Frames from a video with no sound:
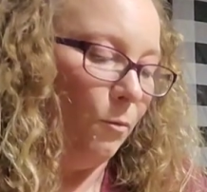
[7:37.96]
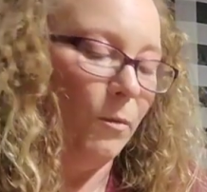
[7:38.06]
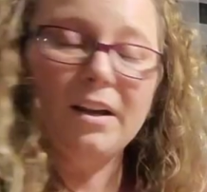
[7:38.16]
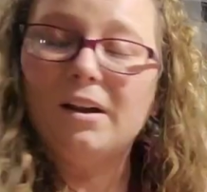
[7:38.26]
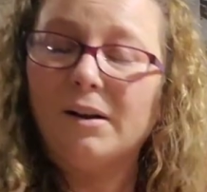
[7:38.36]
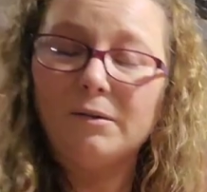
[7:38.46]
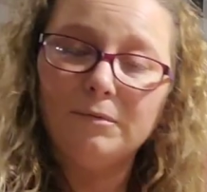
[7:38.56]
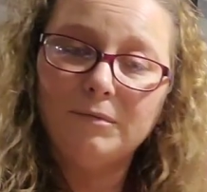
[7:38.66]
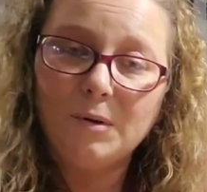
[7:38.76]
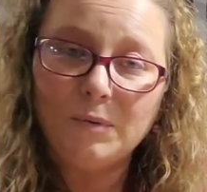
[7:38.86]
We are
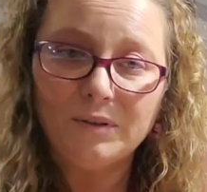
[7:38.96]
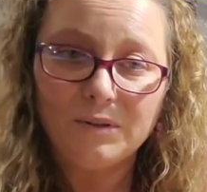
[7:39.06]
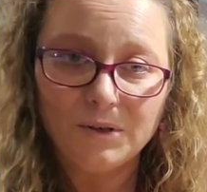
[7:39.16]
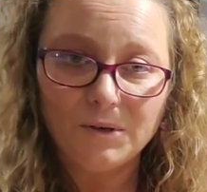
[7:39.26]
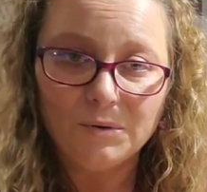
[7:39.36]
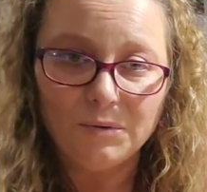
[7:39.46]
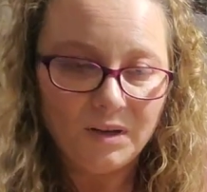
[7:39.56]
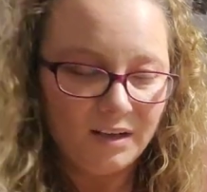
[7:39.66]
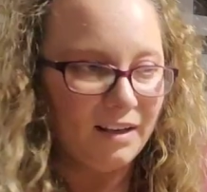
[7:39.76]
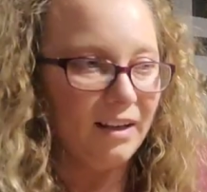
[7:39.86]
going through
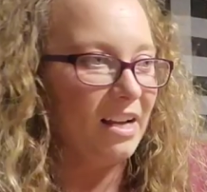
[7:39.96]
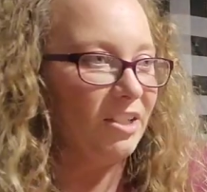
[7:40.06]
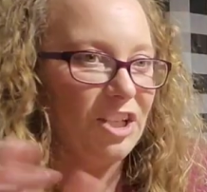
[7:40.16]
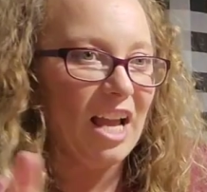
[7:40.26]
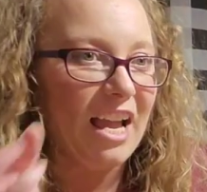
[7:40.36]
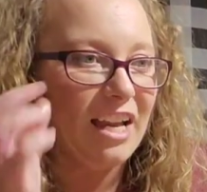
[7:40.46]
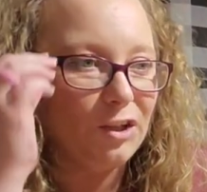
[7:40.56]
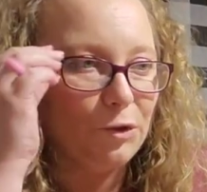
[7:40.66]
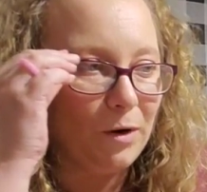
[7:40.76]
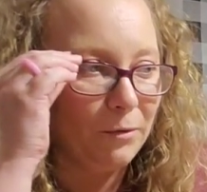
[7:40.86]
a
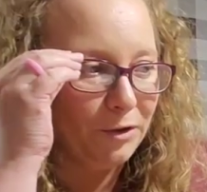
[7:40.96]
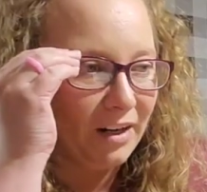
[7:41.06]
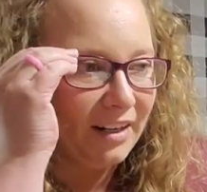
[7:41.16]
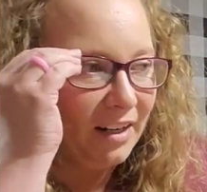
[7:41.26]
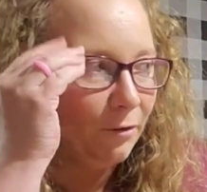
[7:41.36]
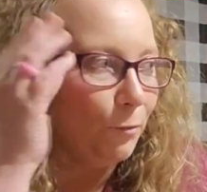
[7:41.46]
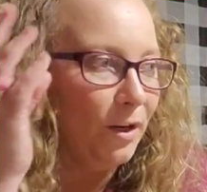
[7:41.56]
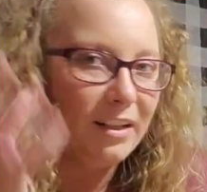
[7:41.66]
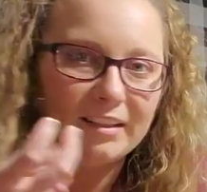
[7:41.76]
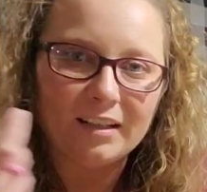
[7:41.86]
change where we're trying to get
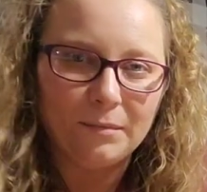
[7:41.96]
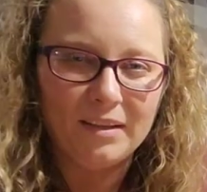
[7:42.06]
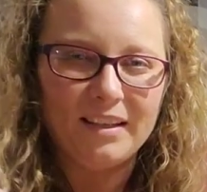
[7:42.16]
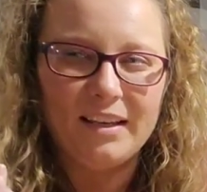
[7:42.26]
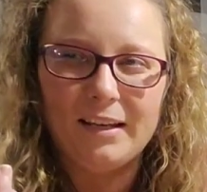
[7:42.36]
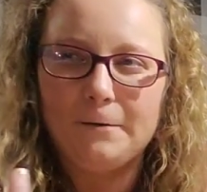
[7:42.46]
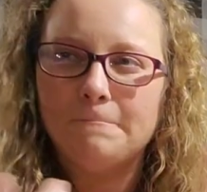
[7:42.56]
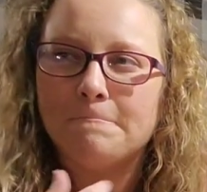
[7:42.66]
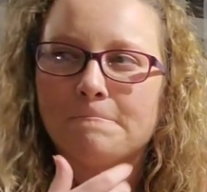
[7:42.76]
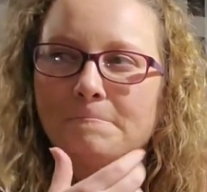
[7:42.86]
rid of some of the
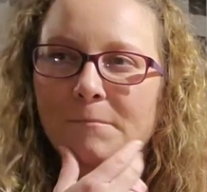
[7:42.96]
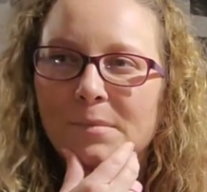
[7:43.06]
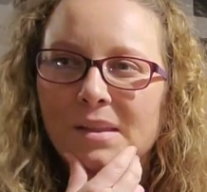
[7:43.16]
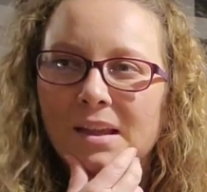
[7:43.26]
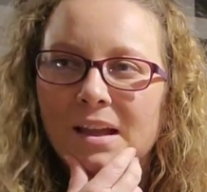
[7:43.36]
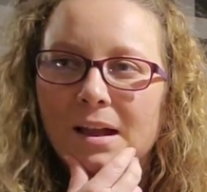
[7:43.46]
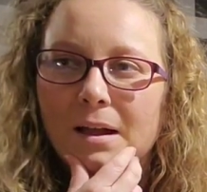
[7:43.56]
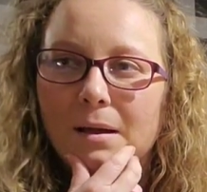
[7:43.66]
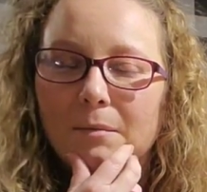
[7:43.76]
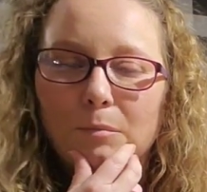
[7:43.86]

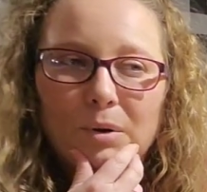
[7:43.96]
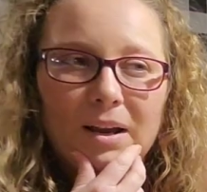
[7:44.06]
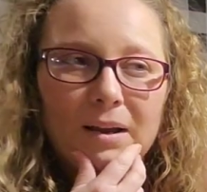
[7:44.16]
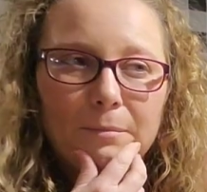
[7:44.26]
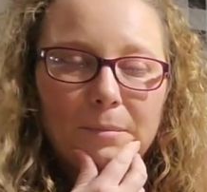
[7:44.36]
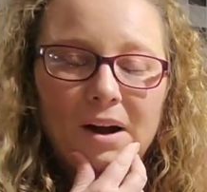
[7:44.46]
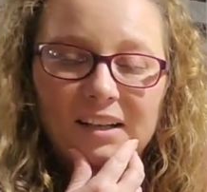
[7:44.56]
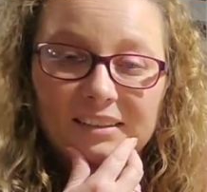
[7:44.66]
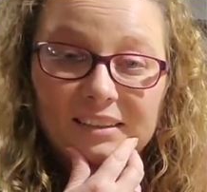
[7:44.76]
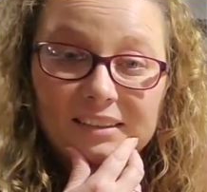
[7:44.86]
bread
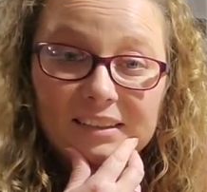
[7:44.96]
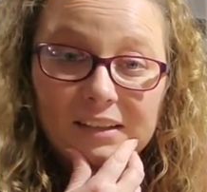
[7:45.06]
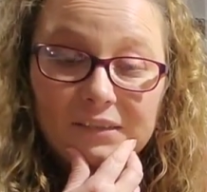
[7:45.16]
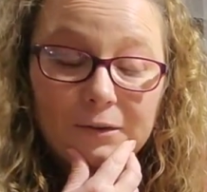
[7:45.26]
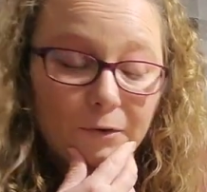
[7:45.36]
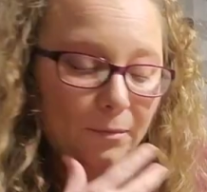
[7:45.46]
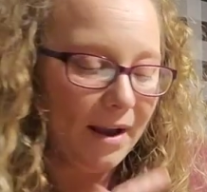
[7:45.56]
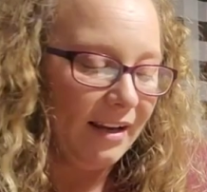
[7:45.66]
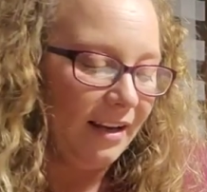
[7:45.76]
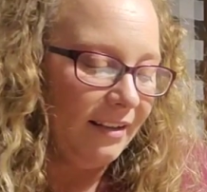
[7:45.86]
pasta stuff that we're
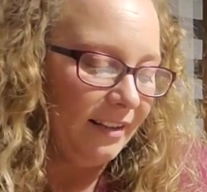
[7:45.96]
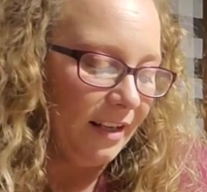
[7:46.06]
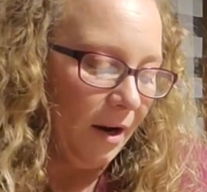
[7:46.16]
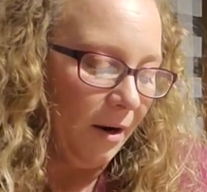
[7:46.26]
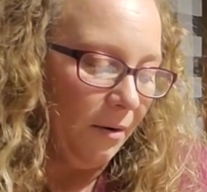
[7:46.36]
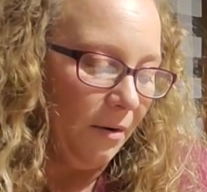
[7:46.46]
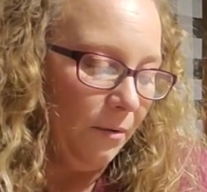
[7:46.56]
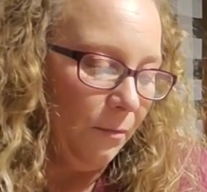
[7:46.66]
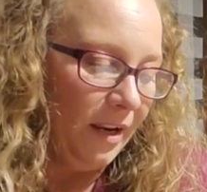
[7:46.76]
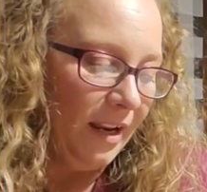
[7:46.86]
making. So
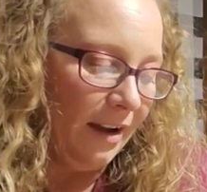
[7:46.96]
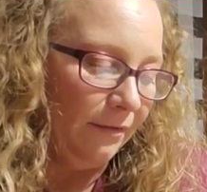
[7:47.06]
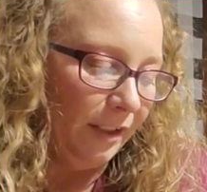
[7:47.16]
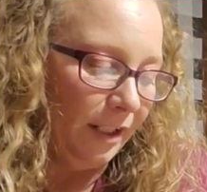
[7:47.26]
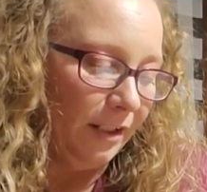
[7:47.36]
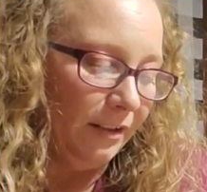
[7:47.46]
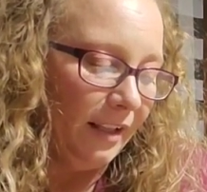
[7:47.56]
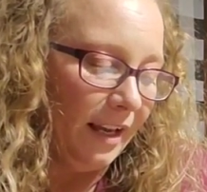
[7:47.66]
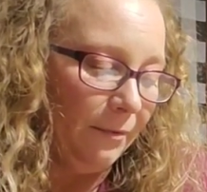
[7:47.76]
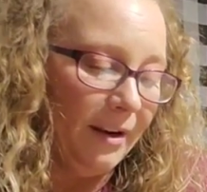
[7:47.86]
we have learned
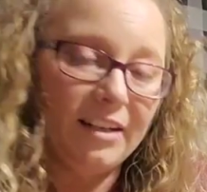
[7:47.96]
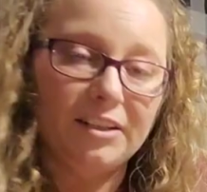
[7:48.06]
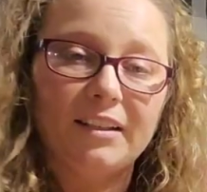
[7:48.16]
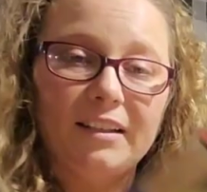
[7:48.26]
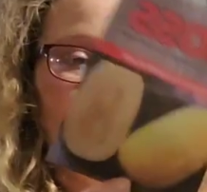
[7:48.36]
that we actually